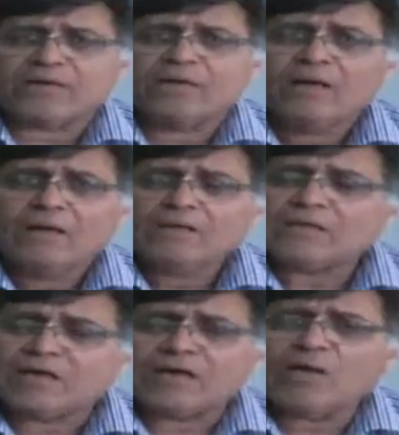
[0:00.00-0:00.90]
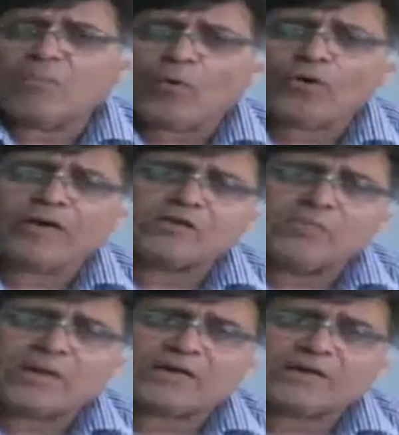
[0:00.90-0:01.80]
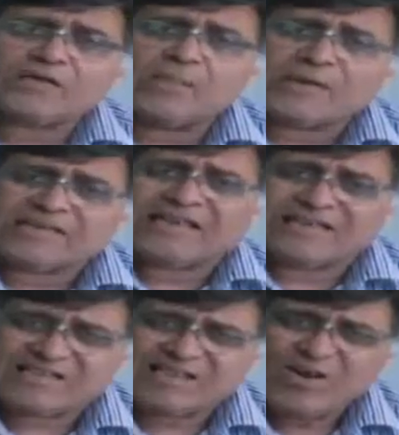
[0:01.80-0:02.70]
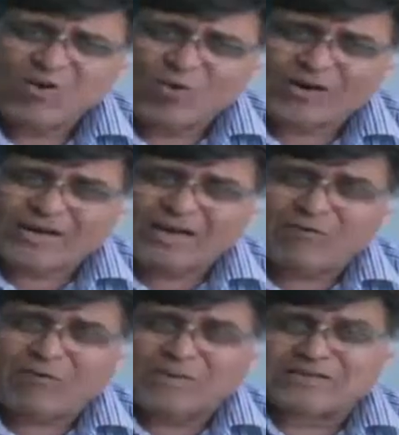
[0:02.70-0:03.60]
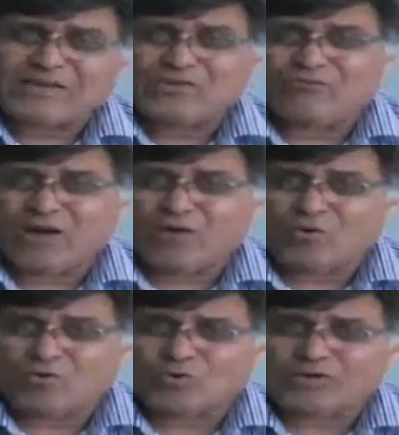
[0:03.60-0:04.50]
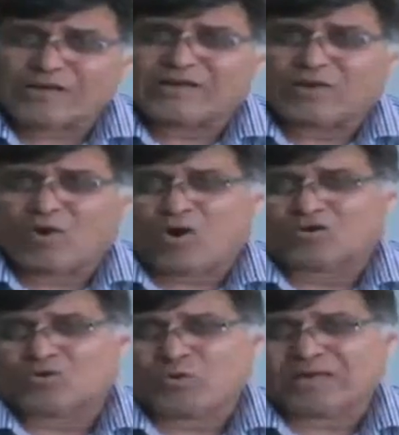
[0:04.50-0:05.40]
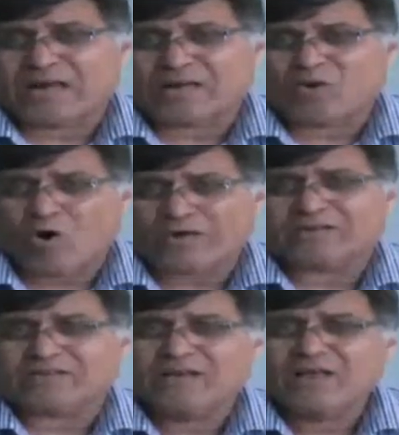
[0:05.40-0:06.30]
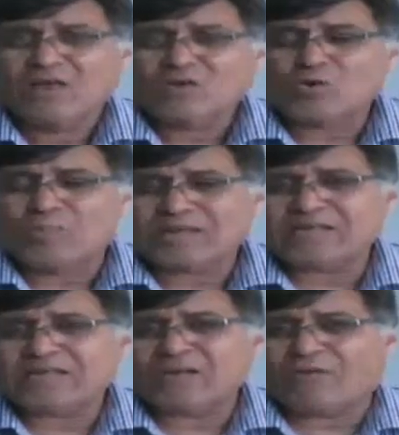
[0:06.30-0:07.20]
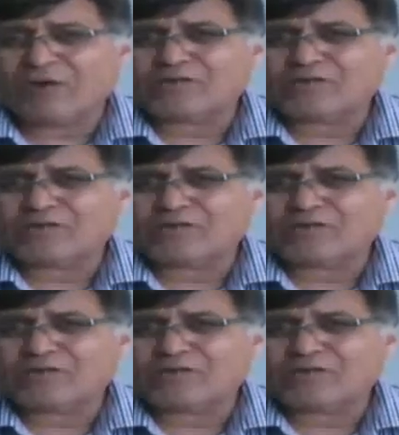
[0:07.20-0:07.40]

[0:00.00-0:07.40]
The third important aspect is the message. What kind of a message we are going to send it across to our target audience. So message, the first may